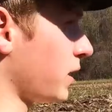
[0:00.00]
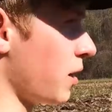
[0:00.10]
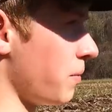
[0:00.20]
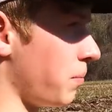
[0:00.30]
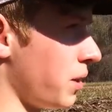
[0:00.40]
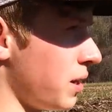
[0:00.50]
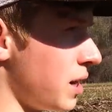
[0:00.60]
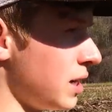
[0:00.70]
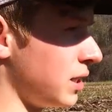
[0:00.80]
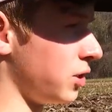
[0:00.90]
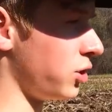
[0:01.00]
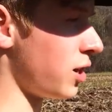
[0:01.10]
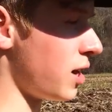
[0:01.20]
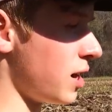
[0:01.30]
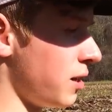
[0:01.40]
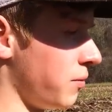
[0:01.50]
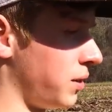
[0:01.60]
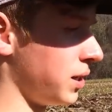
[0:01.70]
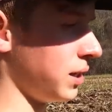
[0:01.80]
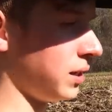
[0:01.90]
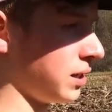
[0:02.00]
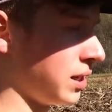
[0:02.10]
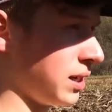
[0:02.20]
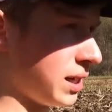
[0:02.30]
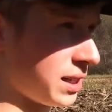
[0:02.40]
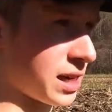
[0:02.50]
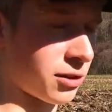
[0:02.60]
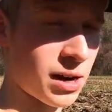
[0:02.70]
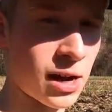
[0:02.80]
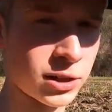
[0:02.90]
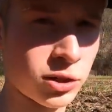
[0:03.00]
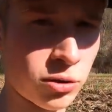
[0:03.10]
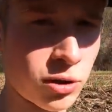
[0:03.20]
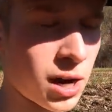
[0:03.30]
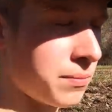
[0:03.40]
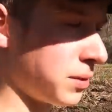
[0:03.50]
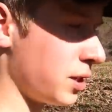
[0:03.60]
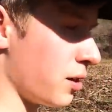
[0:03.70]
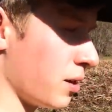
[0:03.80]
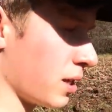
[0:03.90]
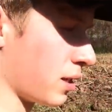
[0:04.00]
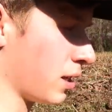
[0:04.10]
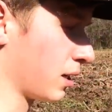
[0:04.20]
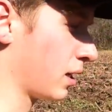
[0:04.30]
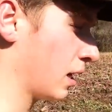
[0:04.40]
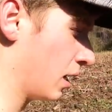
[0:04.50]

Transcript: It's gotta be pretty nice and dry. You wanna get that ground tore up so that the